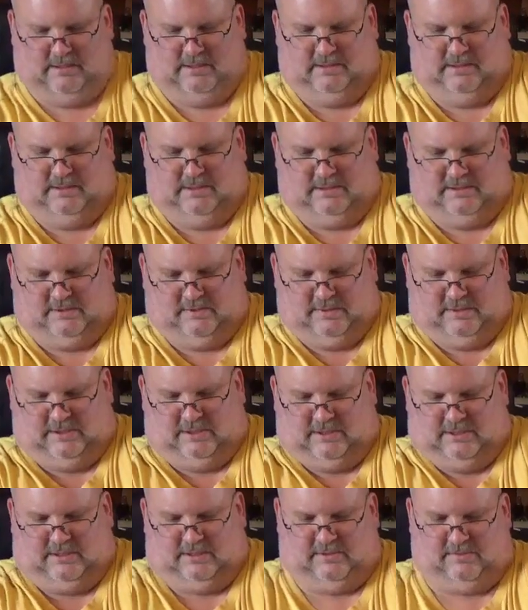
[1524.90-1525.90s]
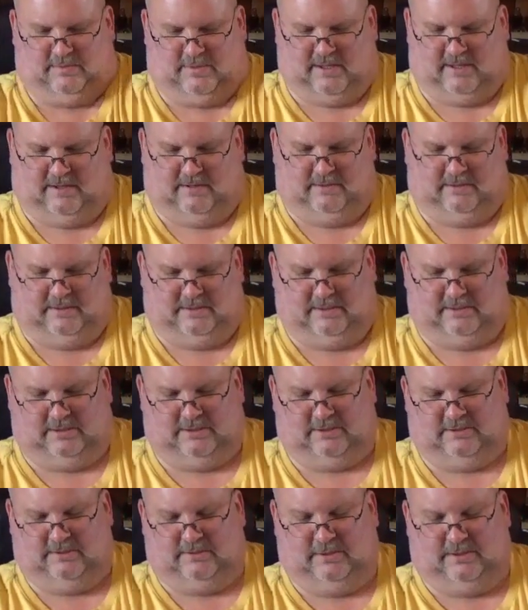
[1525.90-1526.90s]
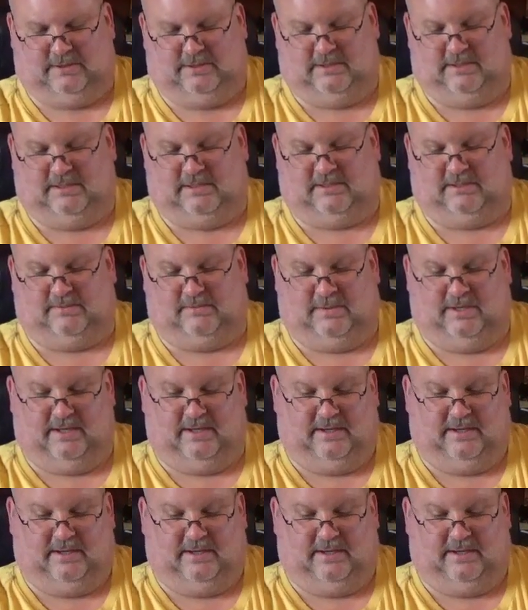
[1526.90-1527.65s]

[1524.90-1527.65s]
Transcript: let's switch this around. Let's do it this way.